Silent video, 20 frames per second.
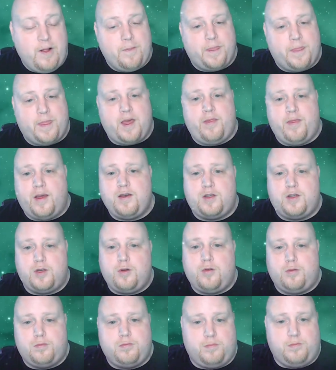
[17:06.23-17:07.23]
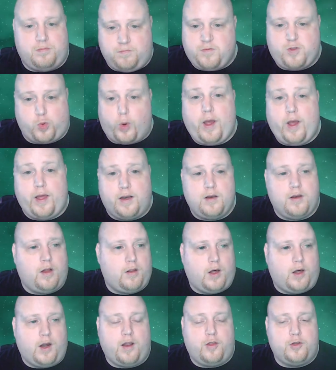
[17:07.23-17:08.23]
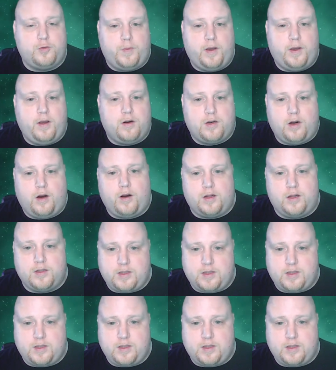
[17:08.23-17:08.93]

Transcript: And they do threaten a lot of those bigger targets.